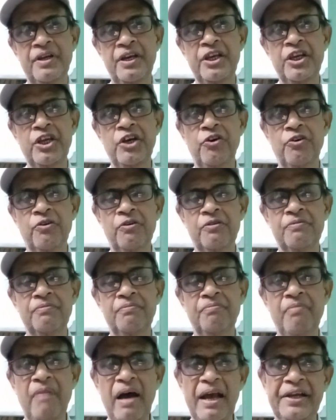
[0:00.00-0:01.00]
in your
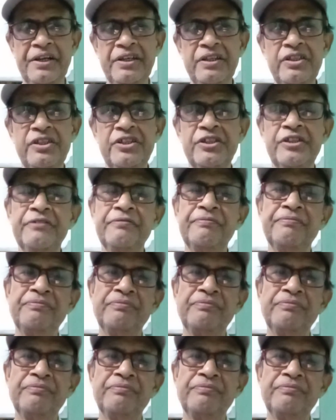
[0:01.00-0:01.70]
mind: